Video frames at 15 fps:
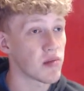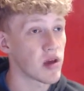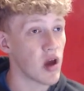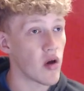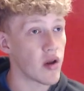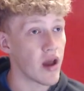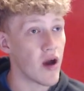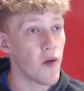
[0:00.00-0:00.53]

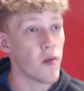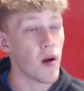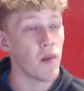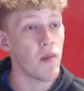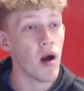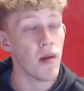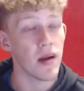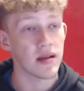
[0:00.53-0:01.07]
going out, but I
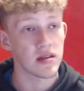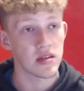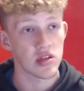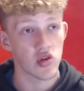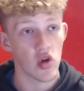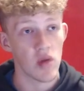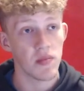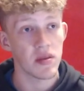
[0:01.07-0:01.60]
might be able to
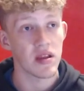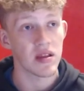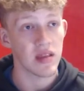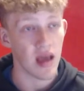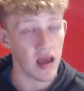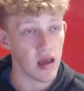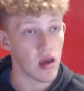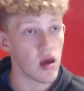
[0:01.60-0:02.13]
stream in the
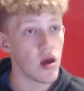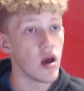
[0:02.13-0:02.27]
day,